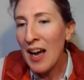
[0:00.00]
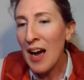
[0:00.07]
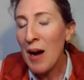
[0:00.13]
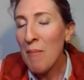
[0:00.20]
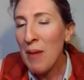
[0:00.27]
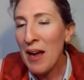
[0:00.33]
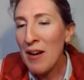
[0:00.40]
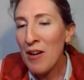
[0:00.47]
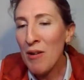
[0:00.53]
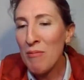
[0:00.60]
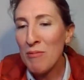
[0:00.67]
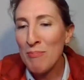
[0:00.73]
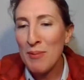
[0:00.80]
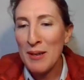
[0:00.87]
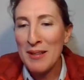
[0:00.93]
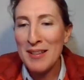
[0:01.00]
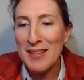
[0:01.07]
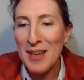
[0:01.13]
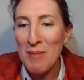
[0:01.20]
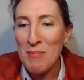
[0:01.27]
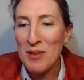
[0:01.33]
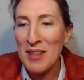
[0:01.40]
and I will bring
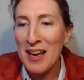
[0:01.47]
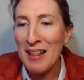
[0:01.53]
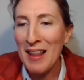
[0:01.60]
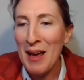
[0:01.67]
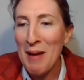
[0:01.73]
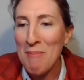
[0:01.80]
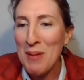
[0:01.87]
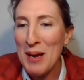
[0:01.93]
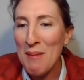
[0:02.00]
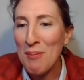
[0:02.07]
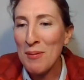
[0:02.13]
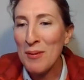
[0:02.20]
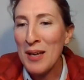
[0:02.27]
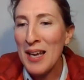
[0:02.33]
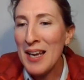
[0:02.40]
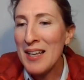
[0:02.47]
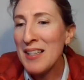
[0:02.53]
this up with our lab people,